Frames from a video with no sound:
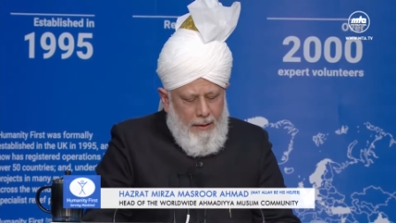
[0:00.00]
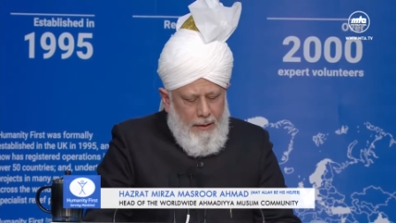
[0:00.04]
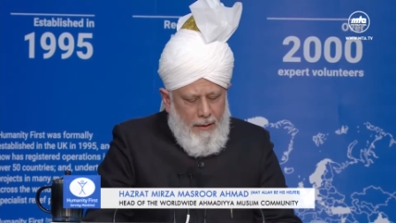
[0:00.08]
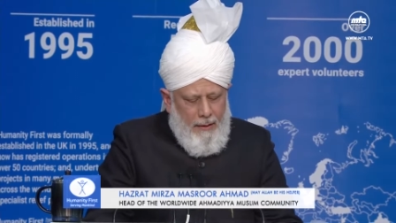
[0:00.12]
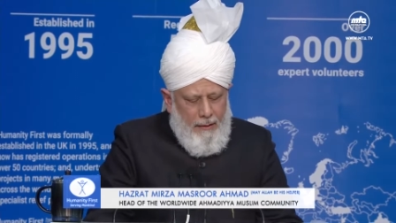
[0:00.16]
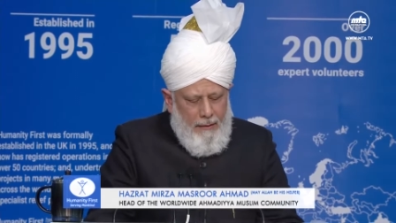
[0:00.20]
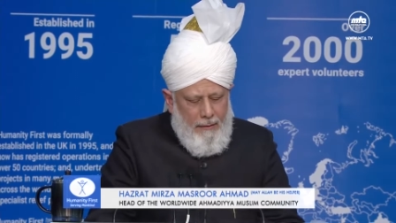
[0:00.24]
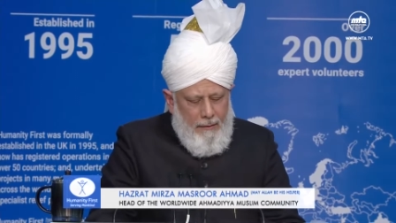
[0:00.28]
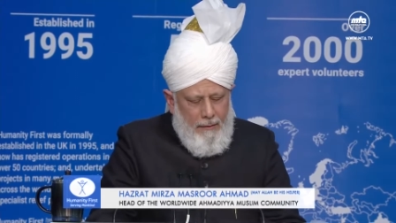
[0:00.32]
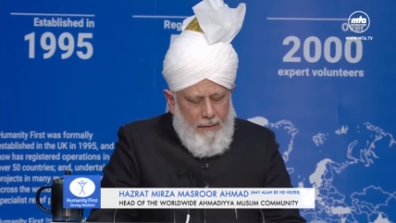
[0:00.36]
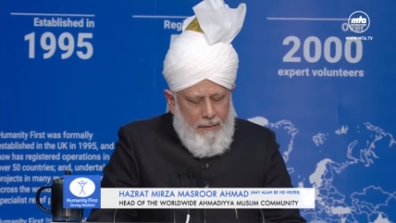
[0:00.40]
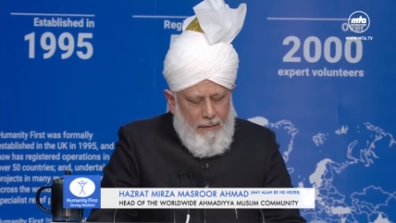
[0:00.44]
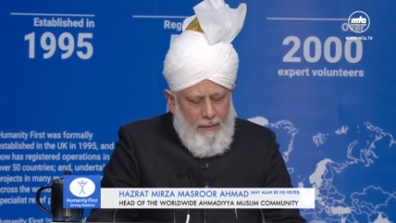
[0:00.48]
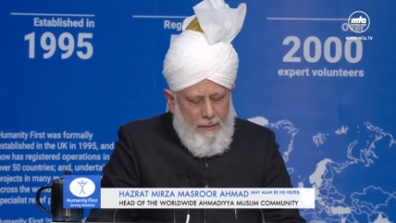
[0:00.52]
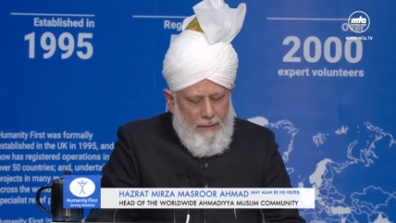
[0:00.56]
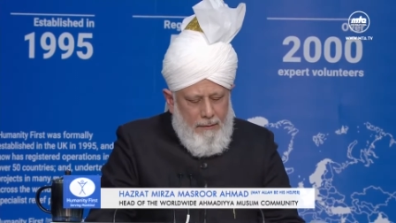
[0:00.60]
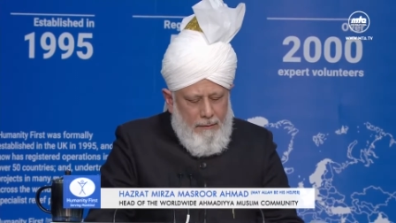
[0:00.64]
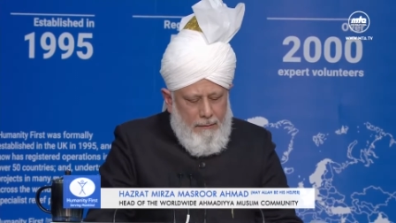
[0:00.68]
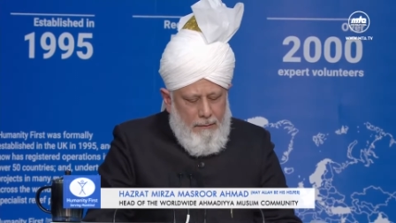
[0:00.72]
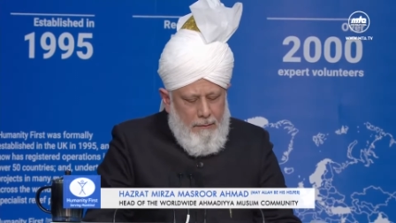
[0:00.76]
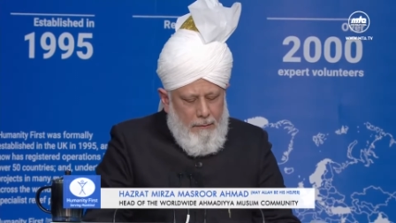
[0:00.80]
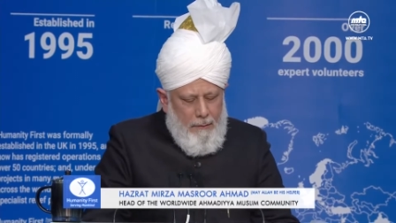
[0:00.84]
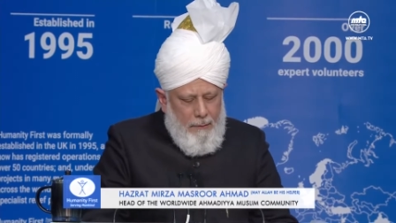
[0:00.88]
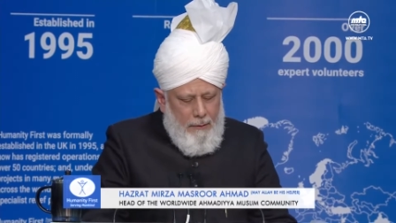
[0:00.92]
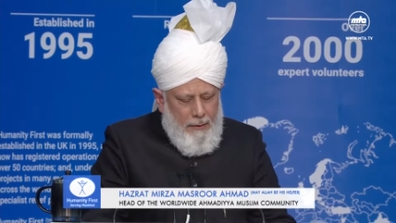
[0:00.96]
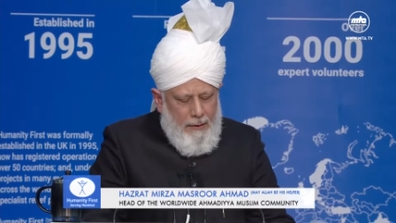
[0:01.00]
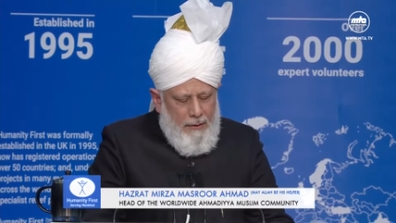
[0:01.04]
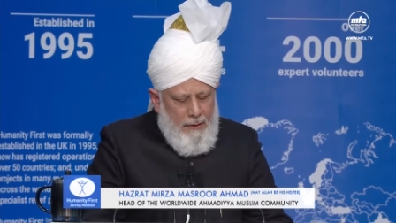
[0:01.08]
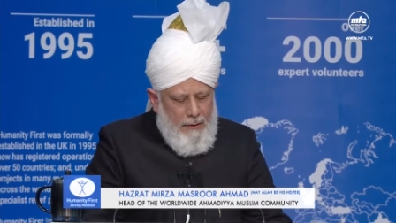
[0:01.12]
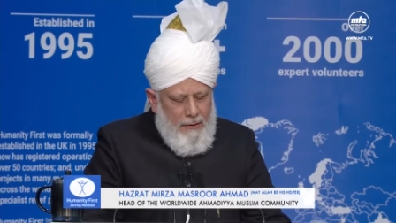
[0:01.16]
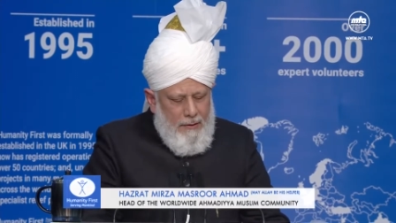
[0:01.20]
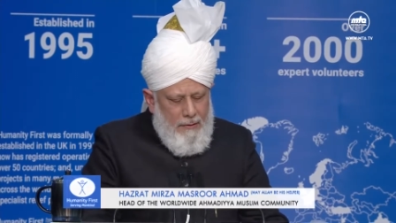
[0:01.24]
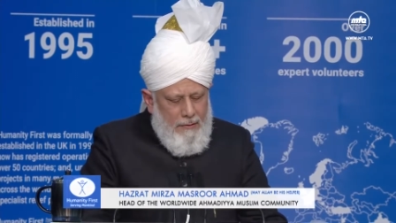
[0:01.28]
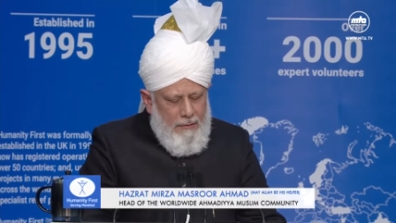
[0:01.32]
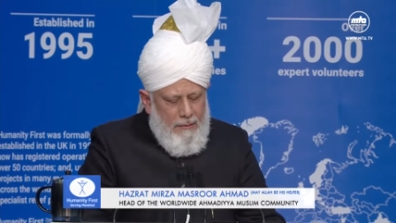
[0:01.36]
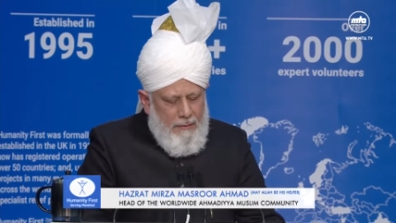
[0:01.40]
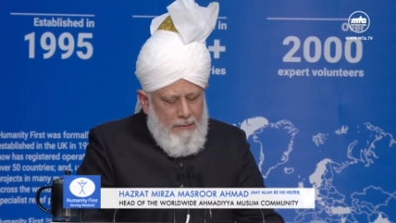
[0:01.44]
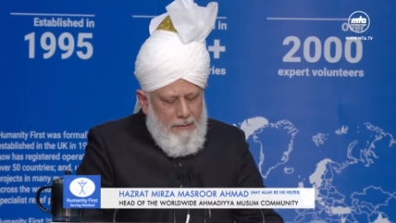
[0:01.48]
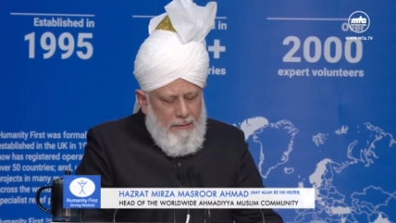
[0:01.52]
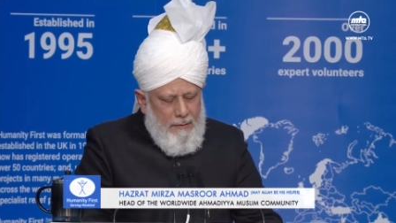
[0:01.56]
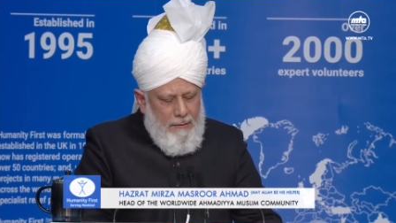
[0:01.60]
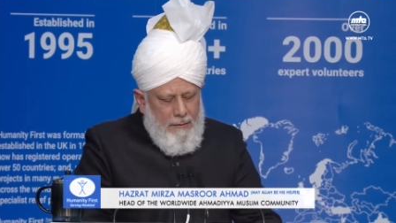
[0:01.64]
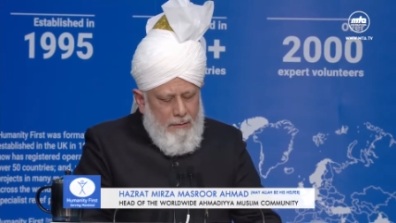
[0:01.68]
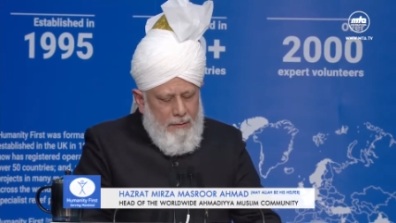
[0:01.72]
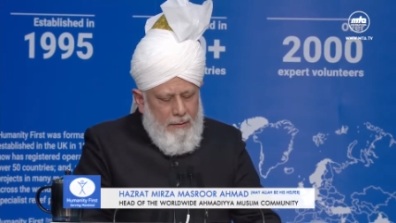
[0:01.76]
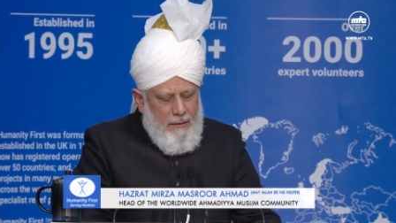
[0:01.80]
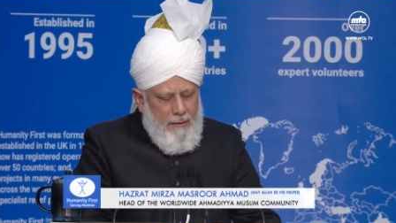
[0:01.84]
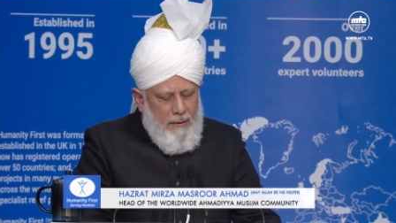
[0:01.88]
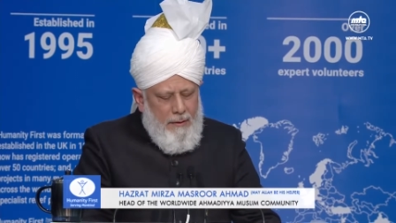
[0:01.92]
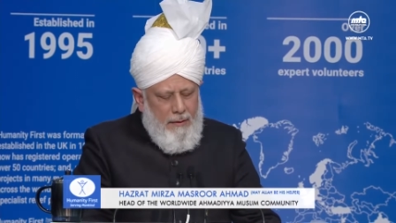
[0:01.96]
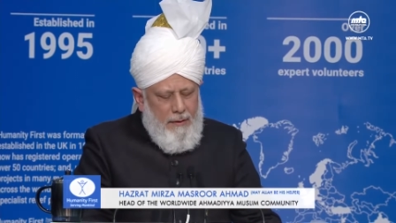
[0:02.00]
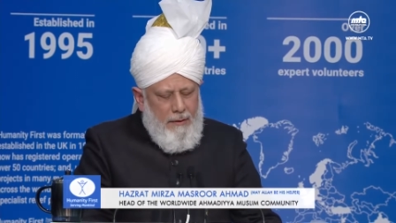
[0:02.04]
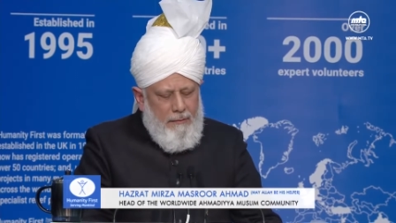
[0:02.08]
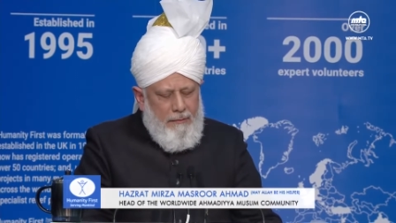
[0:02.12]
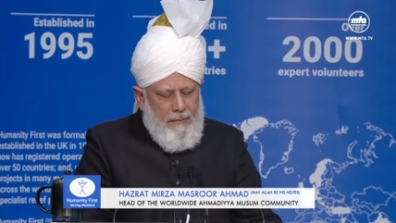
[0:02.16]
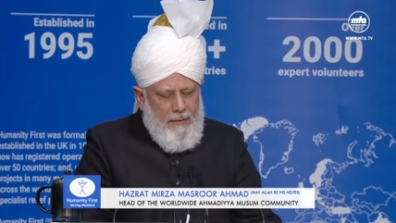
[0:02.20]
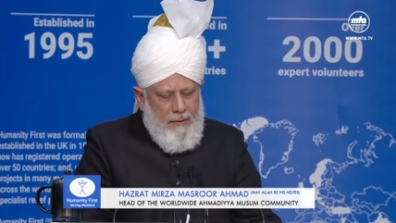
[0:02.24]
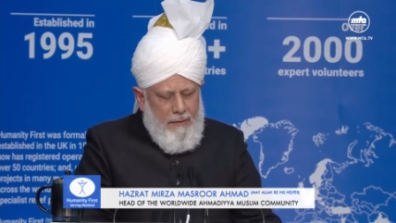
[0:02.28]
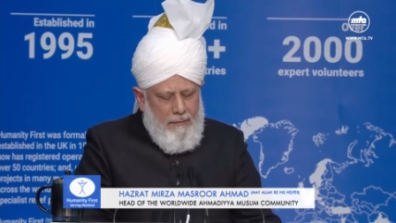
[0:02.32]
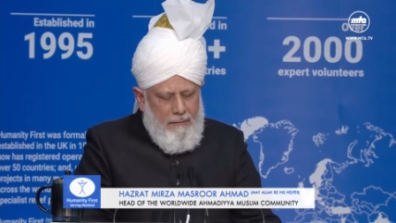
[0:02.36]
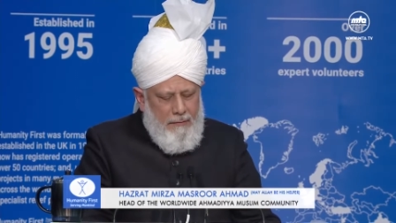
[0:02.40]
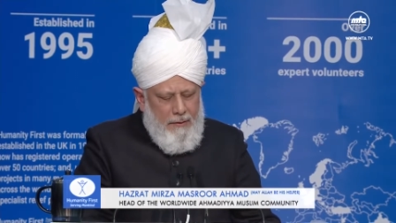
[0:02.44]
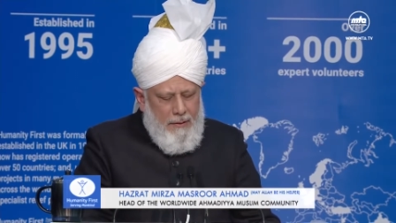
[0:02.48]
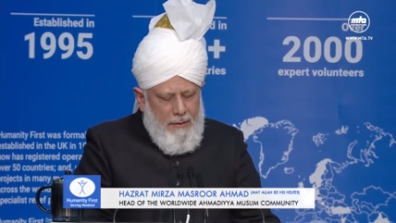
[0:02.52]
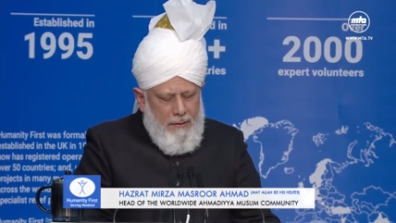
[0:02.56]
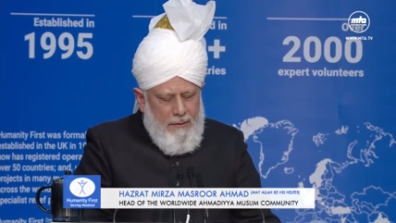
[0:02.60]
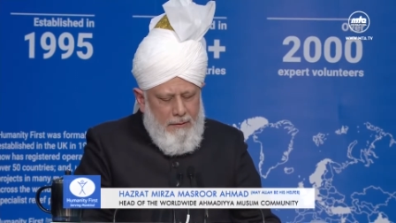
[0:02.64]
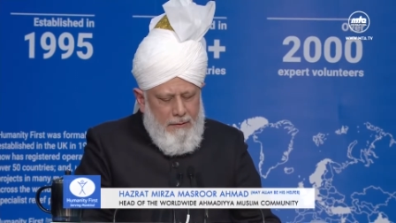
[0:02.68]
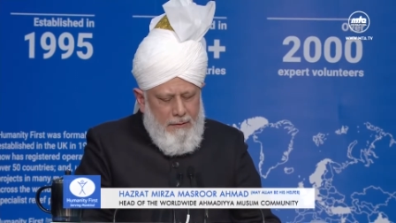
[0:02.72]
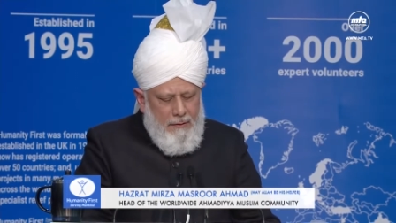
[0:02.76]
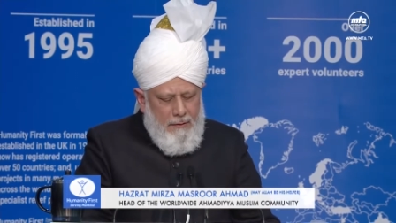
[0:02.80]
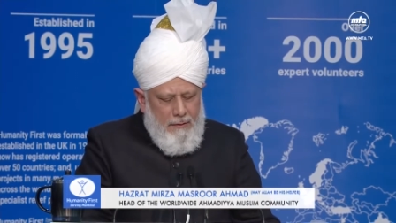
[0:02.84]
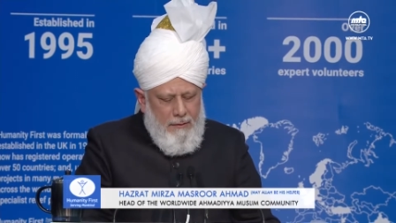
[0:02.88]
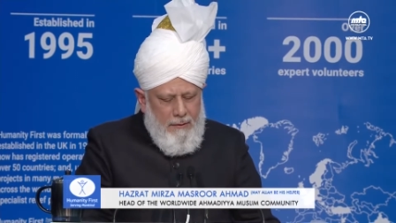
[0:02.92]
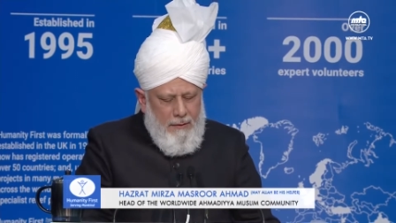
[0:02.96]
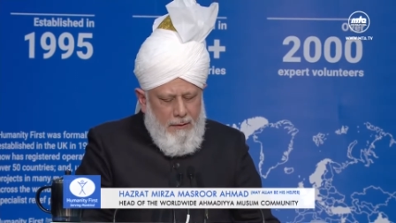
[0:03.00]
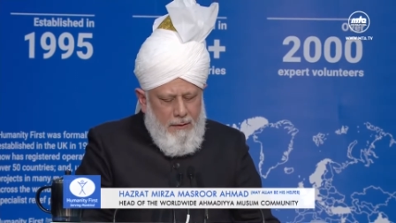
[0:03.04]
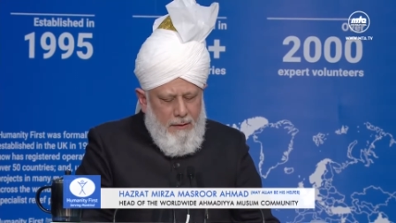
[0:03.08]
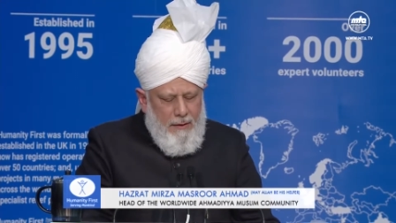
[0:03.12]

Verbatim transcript: are doing this in different ways